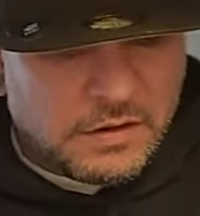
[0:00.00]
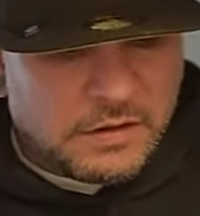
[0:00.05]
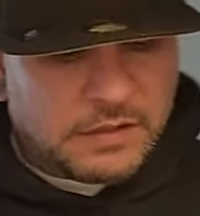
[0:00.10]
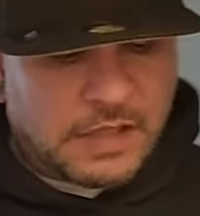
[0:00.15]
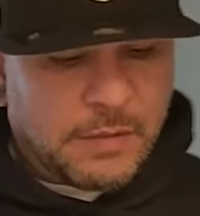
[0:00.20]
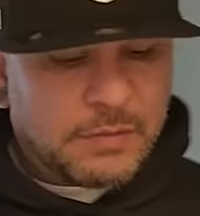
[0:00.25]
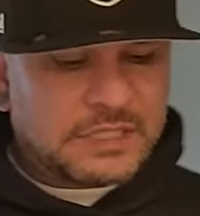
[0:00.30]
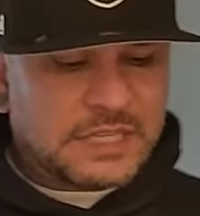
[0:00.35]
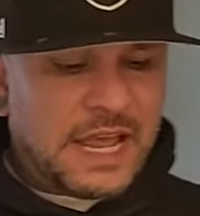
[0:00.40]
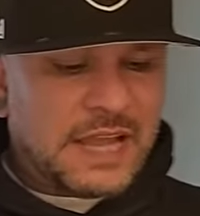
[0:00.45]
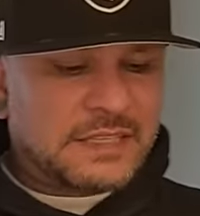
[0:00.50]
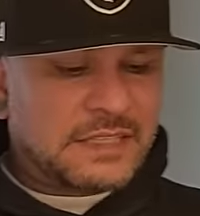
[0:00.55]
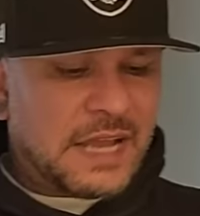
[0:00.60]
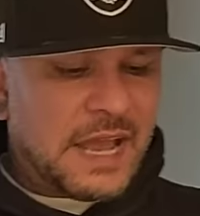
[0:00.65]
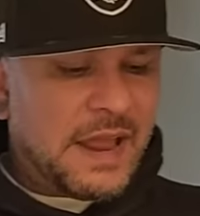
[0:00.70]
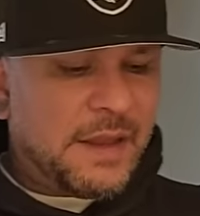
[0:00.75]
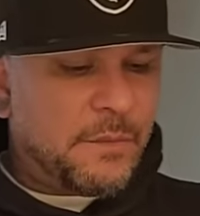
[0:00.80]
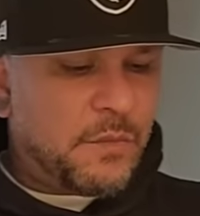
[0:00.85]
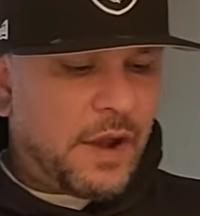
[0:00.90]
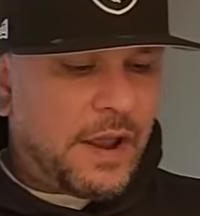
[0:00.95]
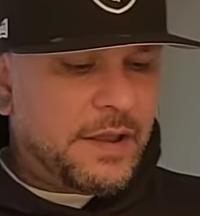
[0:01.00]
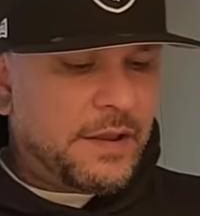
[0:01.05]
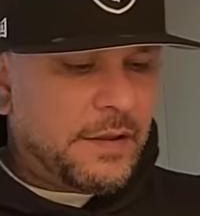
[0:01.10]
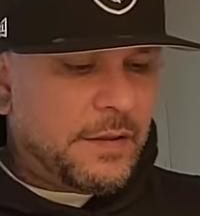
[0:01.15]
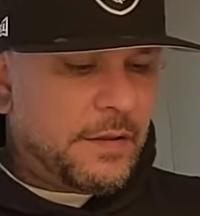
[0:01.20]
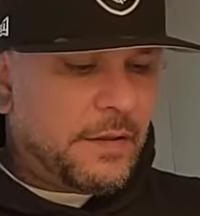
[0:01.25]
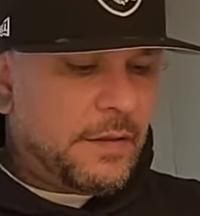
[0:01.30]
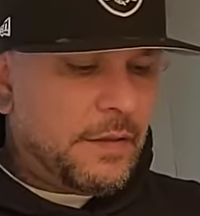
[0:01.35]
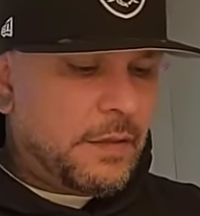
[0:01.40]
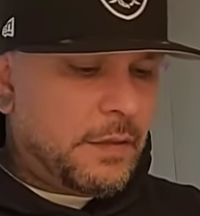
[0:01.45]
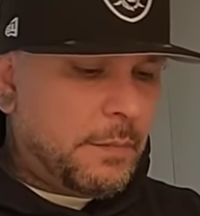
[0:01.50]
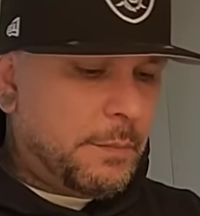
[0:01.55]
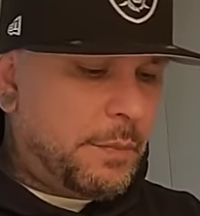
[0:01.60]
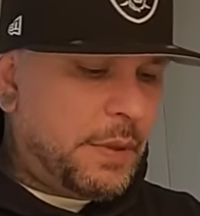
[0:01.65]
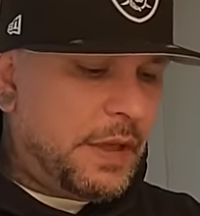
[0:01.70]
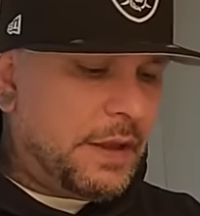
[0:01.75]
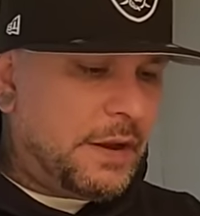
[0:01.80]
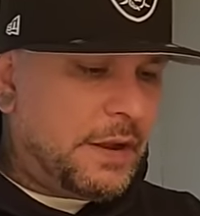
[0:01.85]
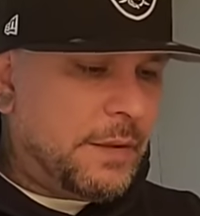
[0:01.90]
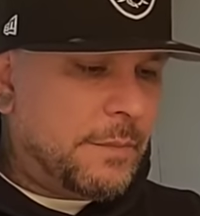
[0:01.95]
That was that time, right?
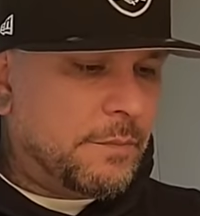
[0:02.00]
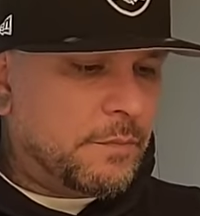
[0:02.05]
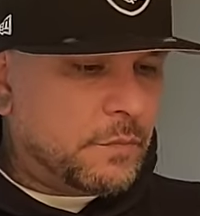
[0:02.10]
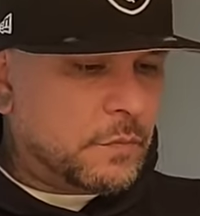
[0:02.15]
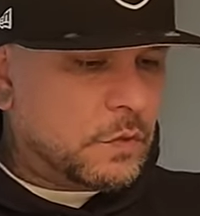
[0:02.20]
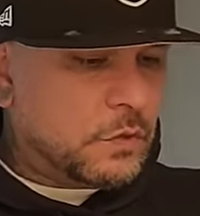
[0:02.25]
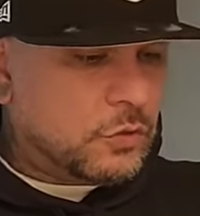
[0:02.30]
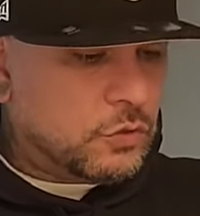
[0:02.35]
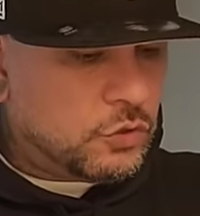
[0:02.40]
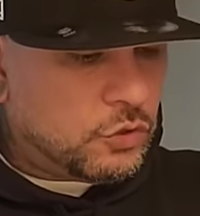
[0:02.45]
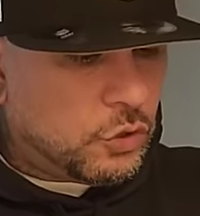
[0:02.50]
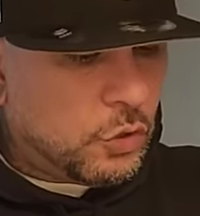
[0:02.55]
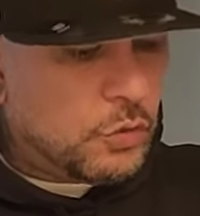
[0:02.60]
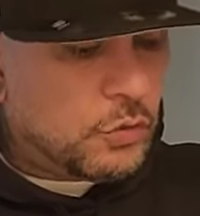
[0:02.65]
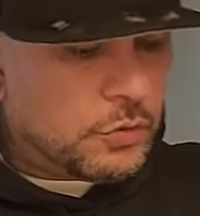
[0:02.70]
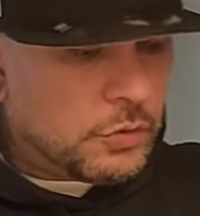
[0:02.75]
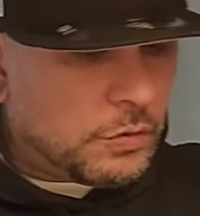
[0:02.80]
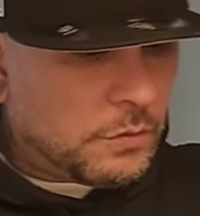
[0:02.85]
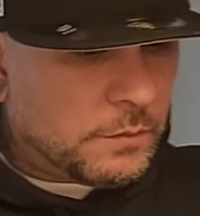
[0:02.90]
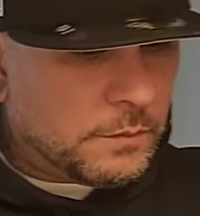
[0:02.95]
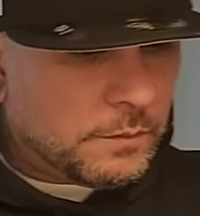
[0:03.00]
But truth,